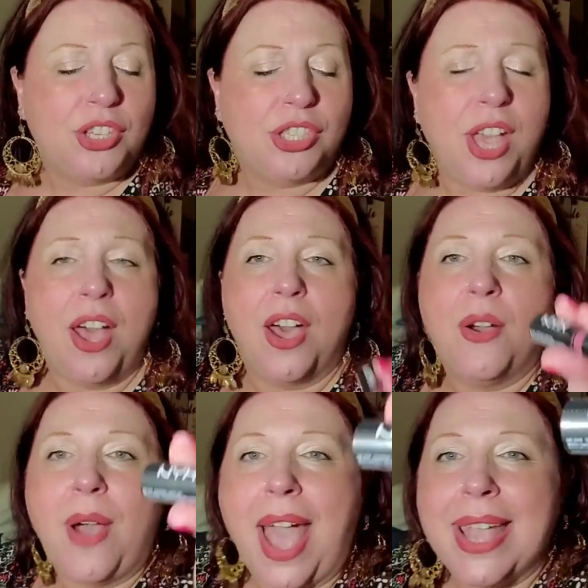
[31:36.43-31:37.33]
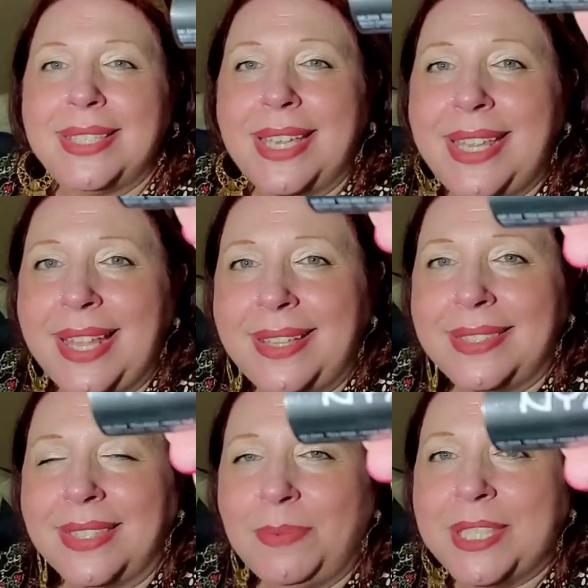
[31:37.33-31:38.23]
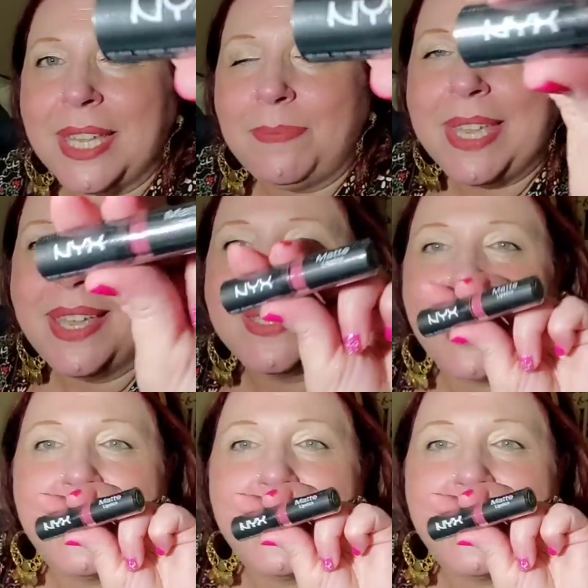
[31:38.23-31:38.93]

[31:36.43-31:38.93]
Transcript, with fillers: So I did get this lipstick because